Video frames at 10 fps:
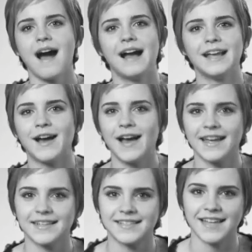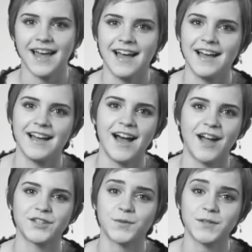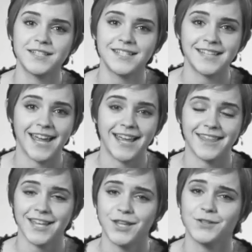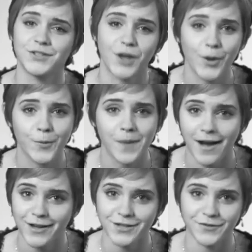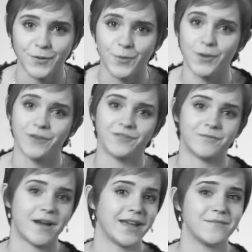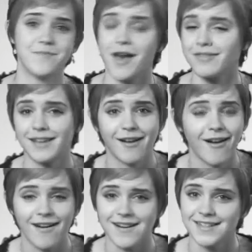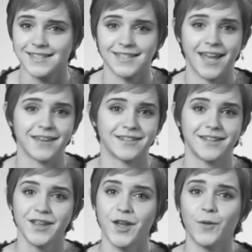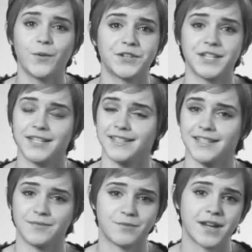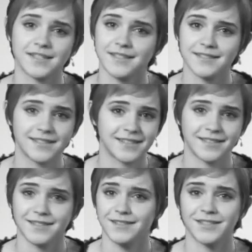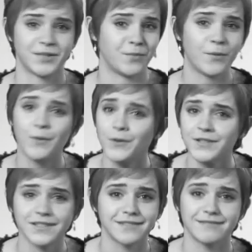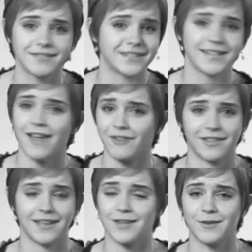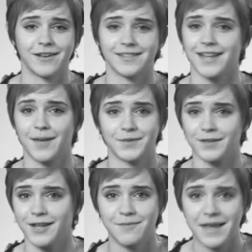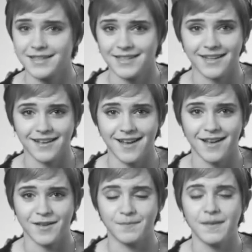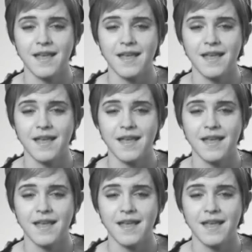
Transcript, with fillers: Hi guys, uh, I just wanted to say thank you so much for all of my birthday cards and wishes and presents and support and just everything. You guys are absolutely amazing. Um,